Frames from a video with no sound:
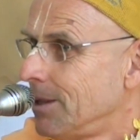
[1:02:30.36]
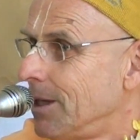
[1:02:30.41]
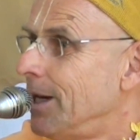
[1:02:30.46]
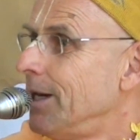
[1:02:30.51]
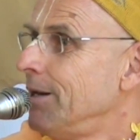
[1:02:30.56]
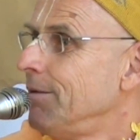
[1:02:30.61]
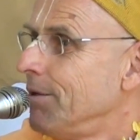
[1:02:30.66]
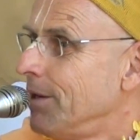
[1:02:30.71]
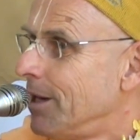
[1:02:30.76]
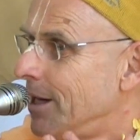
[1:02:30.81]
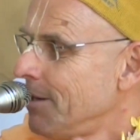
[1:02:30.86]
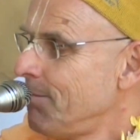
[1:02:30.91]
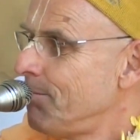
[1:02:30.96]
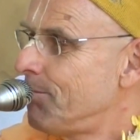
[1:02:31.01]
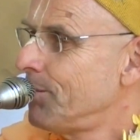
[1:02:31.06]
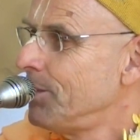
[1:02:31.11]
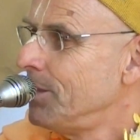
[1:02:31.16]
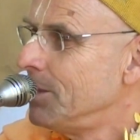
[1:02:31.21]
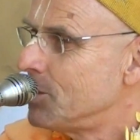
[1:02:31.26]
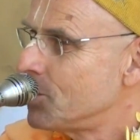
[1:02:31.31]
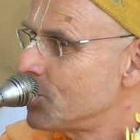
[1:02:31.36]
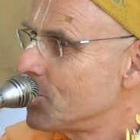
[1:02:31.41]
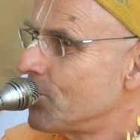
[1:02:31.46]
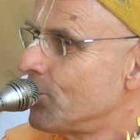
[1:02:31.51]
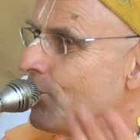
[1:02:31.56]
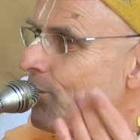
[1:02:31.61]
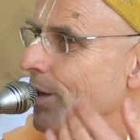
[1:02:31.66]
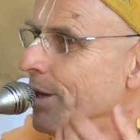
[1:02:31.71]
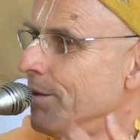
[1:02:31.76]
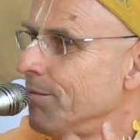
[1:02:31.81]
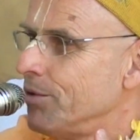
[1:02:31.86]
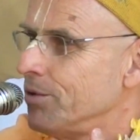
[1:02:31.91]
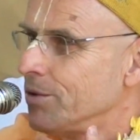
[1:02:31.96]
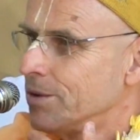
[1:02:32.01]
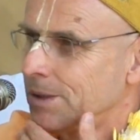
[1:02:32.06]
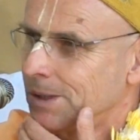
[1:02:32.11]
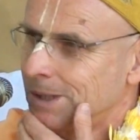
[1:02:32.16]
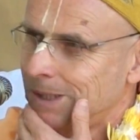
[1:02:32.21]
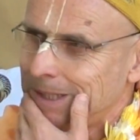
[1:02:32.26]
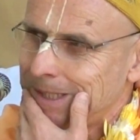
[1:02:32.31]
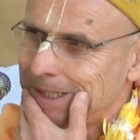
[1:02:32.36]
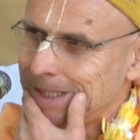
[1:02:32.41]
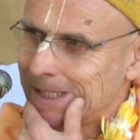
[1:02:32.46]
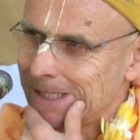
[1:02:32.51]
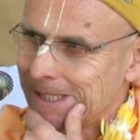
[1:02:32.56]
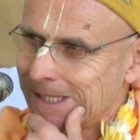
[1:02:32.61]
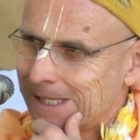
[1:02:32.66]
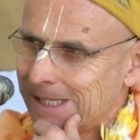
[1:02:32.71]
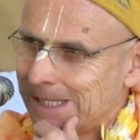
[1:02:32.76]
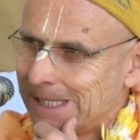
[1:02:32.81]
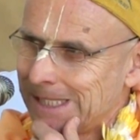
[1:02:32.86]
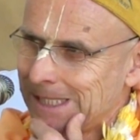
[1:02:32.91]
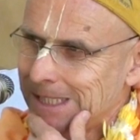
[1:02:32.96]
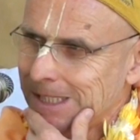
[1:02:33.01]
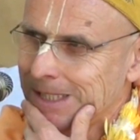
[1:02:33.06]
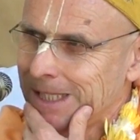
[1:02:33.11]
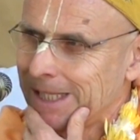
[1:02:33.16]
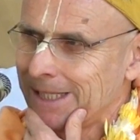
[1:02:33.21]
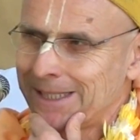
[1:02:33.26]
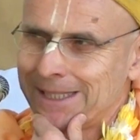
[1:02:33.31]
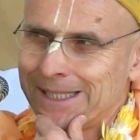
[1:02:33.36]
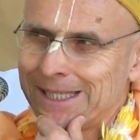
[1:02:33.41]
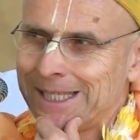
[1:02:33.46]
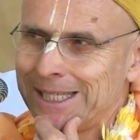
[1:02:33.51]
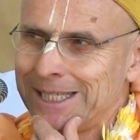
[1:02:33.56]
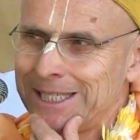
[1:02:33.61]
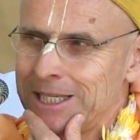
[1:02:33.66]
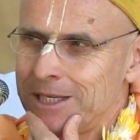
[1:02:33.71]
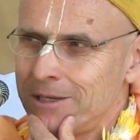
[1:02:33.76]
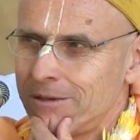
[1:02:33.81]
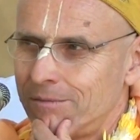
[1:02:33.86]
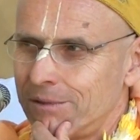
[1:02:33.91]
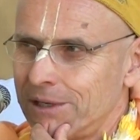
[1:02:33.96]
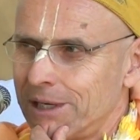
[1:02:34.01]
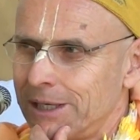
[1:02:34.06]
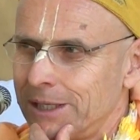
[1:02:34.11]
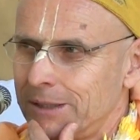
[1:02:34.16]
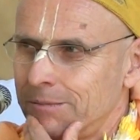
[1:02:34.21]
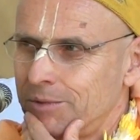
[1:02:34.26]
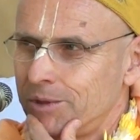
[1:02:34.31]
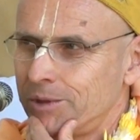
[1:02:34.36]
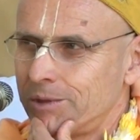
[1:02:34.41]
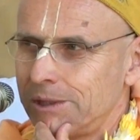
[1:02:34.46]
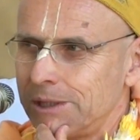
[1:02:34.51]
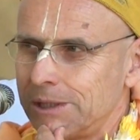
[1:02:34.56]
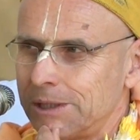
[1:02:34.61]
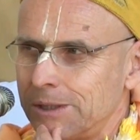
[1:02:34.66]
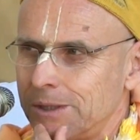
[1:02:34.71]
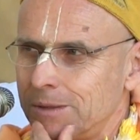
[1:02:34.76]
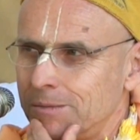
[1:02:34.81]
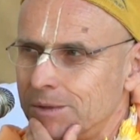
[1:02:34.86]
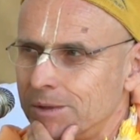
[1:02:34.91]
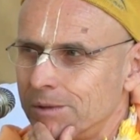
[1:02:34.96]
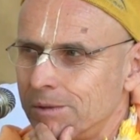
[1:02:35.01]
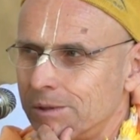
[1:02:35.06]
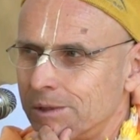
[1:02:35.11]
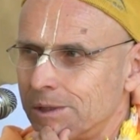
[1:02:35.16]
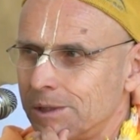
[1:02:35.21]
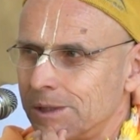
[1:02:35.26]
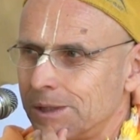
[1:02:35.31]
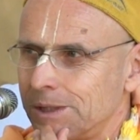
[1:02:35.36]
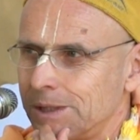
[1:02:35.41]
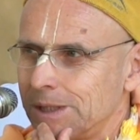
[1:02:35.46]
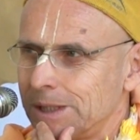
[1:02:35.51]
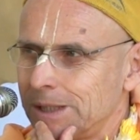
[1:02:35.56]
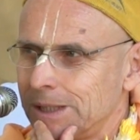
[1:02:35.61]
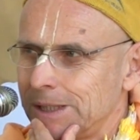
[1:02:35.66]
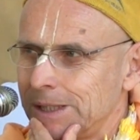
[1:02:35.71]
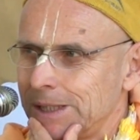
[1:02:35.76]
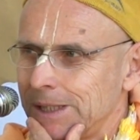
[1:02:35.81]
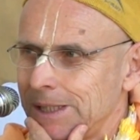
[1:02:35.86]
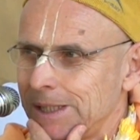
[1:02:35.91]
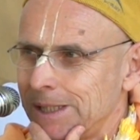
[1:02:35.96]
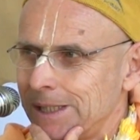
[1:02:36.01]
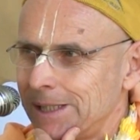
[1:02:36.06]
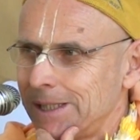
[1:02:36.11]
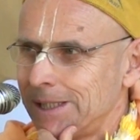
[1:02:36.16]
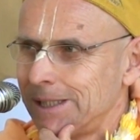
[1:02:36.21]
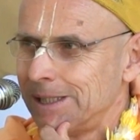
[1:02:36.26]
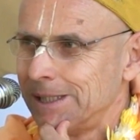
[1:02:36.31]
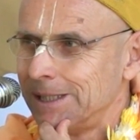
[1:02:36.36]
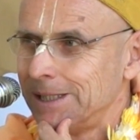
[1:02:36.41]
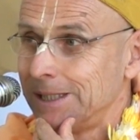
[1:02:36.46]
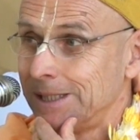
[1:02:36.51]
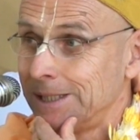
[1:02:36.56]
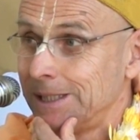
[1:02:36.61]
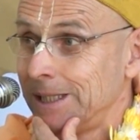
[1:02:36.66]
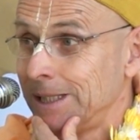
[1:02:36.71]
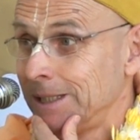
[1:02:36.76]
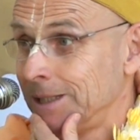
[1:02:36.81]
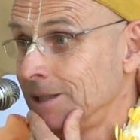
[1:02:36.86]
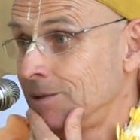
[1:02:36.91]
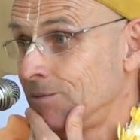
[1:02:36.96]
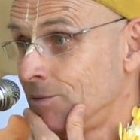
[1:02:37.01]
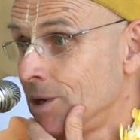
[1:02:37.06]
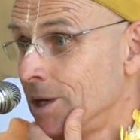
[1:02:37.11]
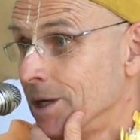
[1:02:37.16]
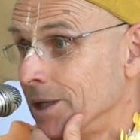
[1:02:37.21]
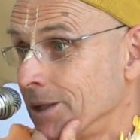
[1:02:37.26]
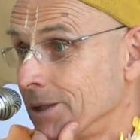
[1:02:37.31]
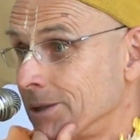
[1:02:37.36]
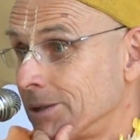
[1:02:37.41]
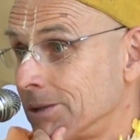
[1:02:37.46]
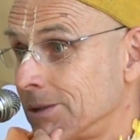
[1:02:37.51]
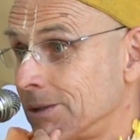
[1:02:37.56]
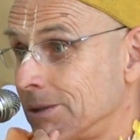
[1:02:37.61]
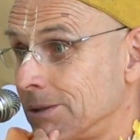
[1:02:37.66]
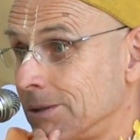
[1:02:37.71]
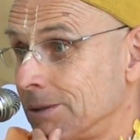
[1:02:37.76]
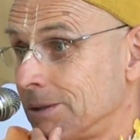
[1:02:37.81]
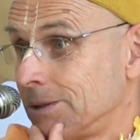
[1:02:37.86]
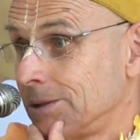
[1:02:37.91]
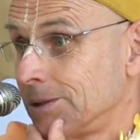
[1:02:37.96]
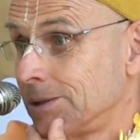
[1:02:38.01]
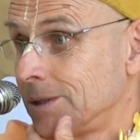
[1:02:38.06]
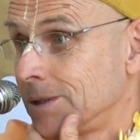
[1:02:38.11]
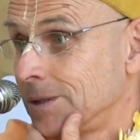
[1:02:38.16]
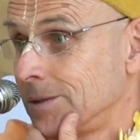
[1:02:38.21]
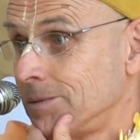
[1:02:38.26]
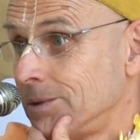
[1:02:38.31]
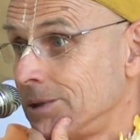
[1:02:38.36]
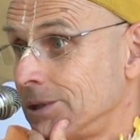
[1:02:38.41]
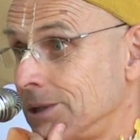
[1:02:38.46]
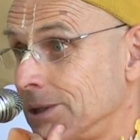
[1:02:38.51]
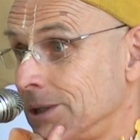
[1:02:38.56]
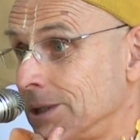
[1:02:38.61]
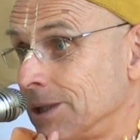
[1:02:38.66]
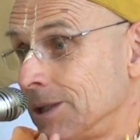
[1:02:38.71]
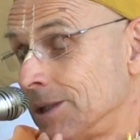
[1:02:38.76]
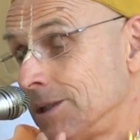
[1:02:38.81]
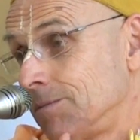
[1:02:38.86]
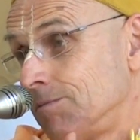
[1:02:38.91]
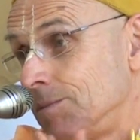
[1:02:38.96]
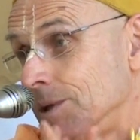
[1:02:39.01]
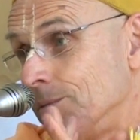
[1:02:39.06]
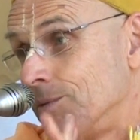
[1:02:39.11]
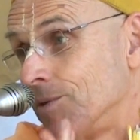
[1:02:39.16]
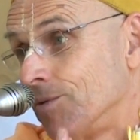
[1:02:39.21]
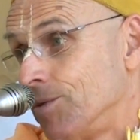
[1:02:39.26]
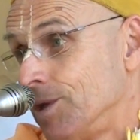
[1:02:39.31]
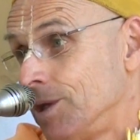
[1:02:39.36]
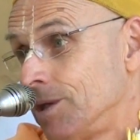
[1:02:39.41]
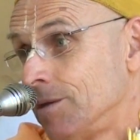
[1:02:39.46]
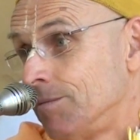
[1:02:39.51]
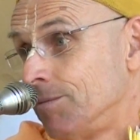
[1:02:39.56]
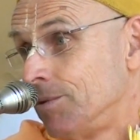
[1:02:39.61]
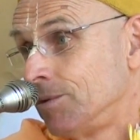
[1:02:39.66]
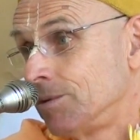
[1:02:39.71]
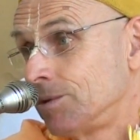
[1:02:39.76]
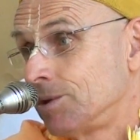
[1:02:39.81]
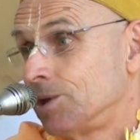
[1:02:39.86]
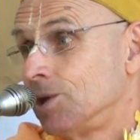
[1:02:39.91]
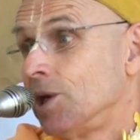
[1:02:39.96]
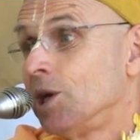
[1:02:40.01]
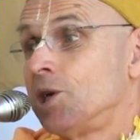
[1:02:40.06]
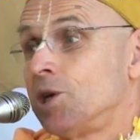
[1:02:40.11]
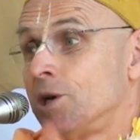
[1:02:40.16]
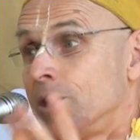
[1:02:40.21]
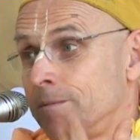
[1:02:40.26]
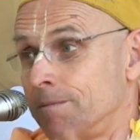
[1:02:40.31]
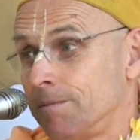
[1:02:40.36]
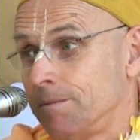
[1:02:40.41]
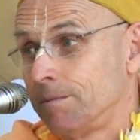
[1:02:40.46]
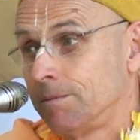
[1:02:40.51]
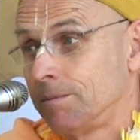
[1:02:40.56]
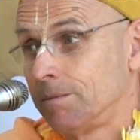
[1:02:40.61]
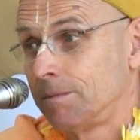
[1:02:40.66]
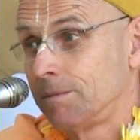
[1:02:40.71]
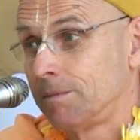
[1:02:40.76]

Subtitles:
I preach through my books. So that's the idea behind book distribution. And it works. Because people read the books, they come.